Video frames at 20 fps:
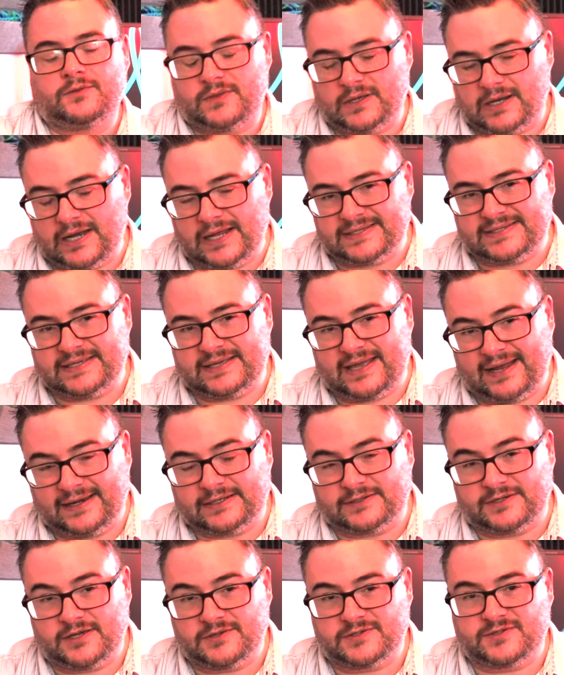The classic
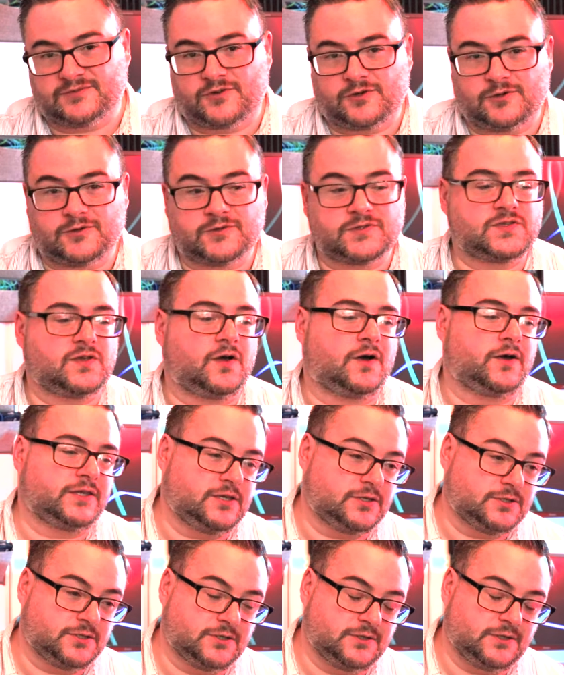anecdotes, of course, are
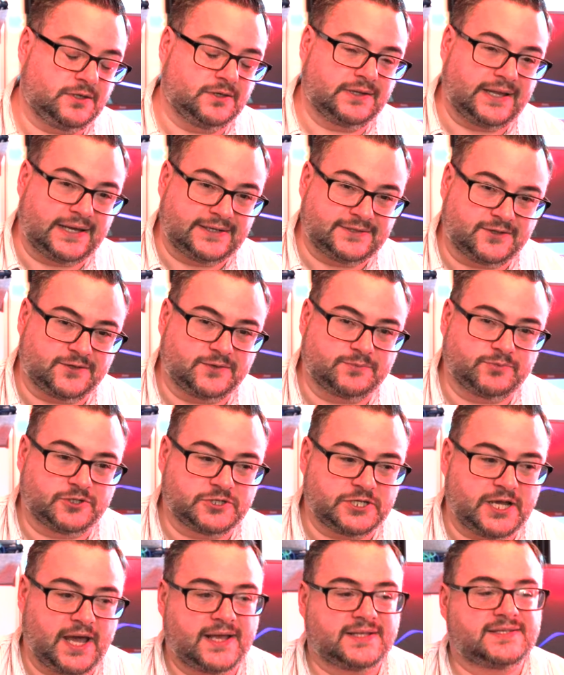you land on a
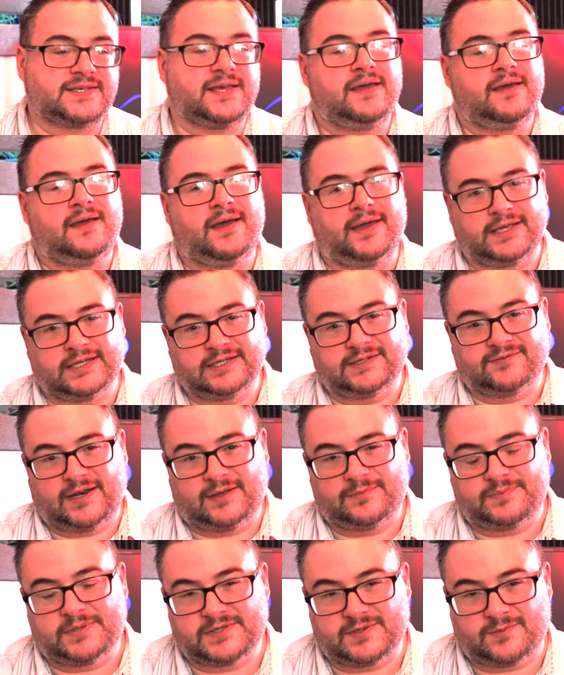project and your
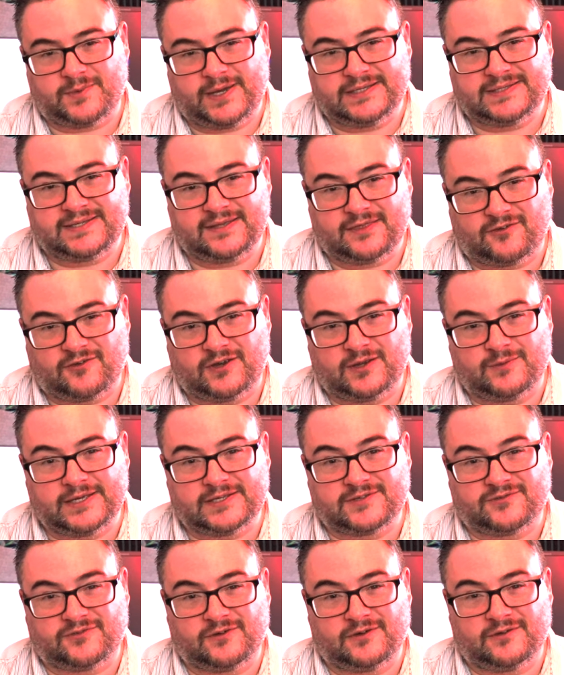developers are waiting 3
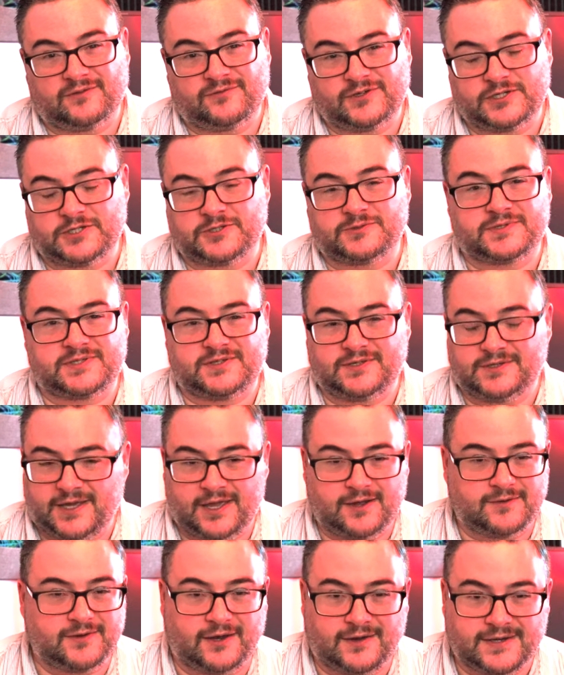weeks for a Visual
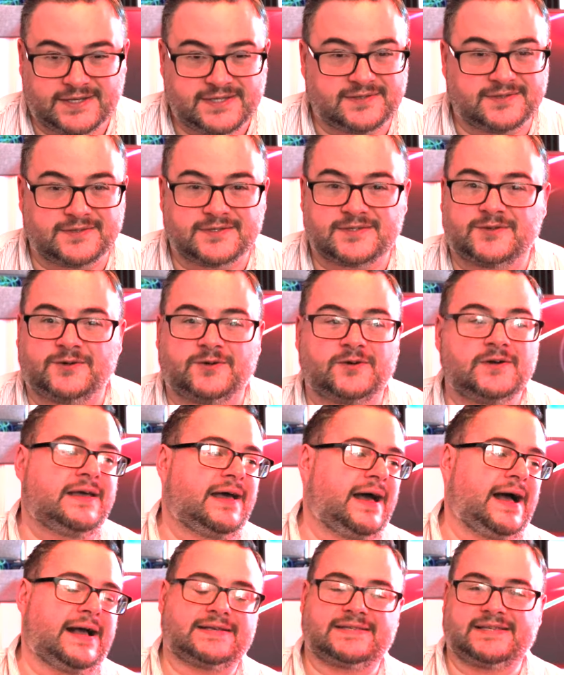Studio license or
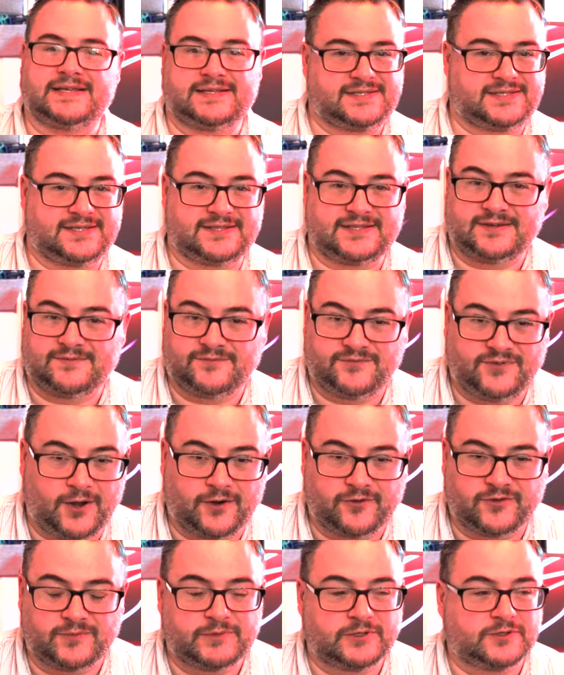access to the
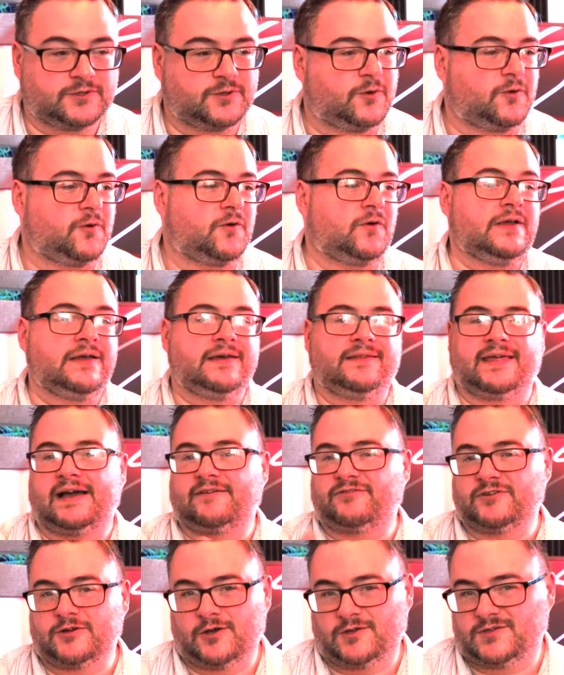environment, or they
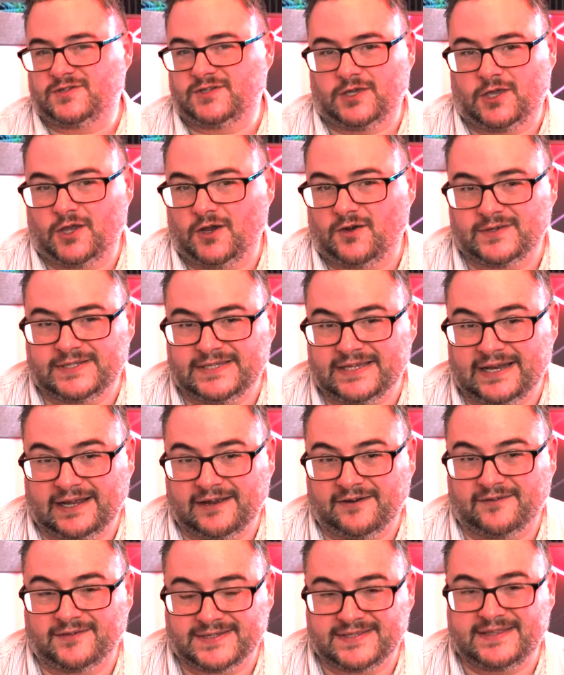haven't got security
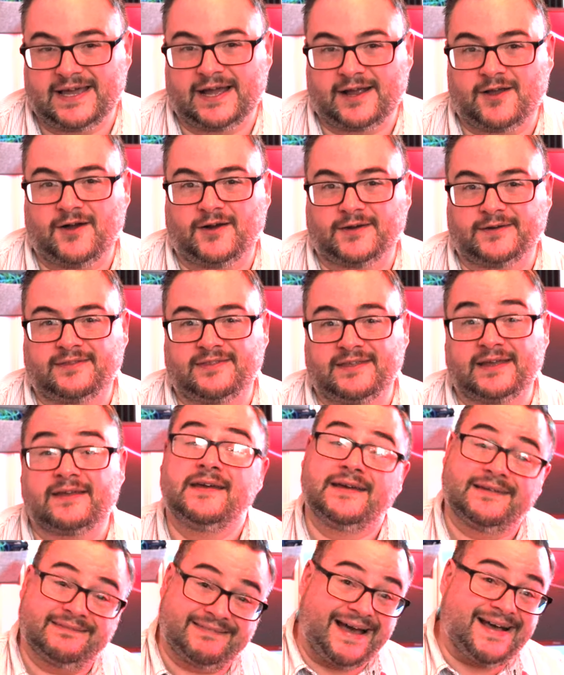clearance, that kind of thing.
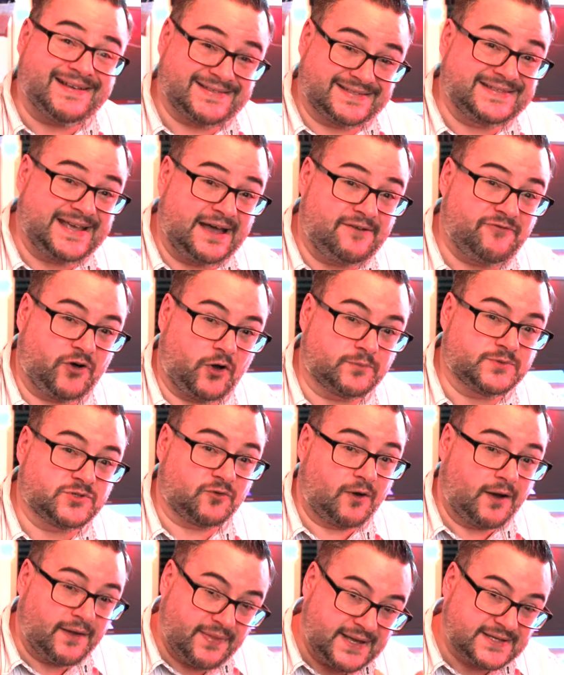That's DevOps,
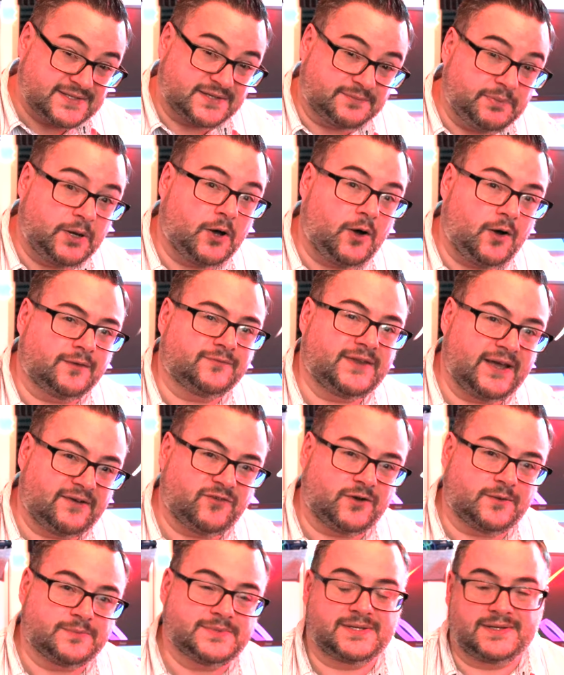right? That's a part of
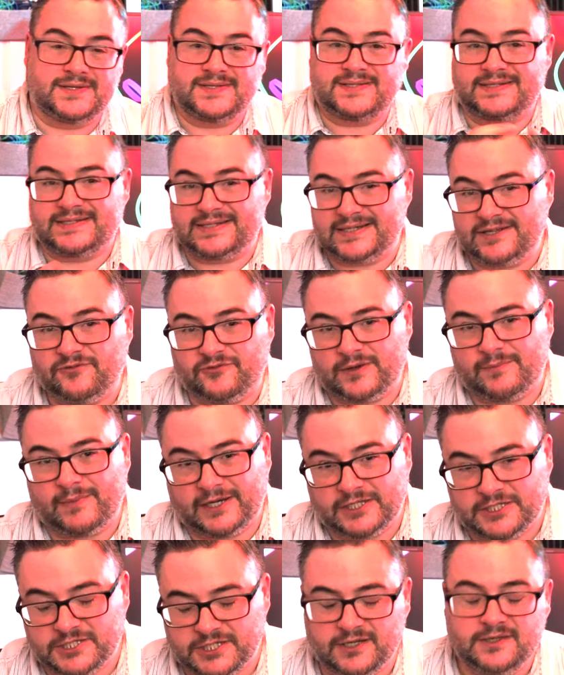DevOps. And as a delivery
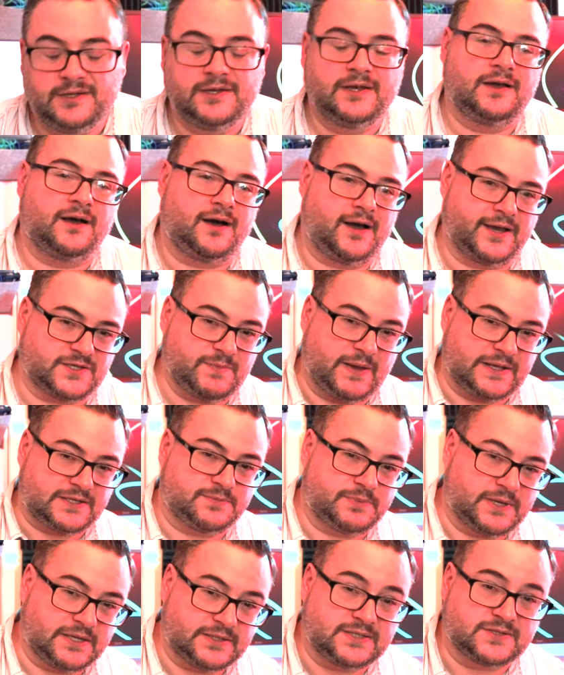manager, I expect
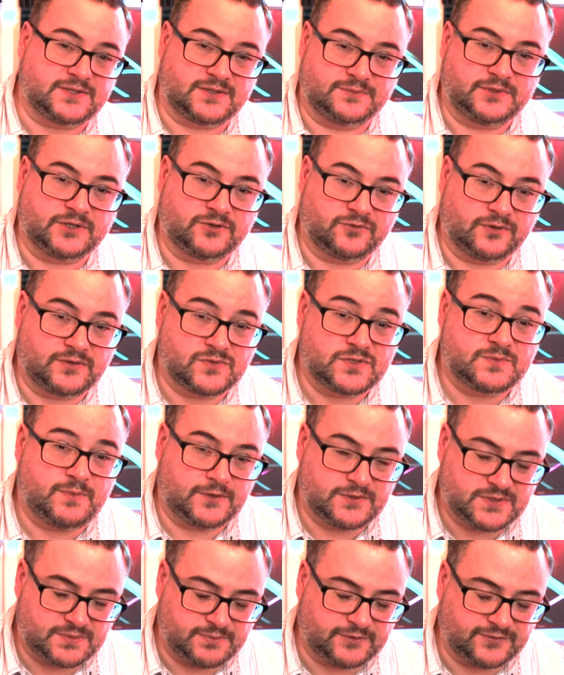to be to some degree
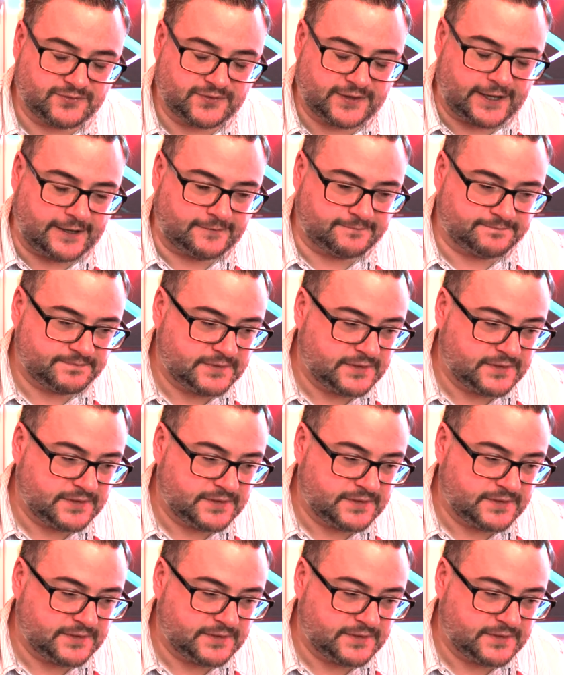responsible for that.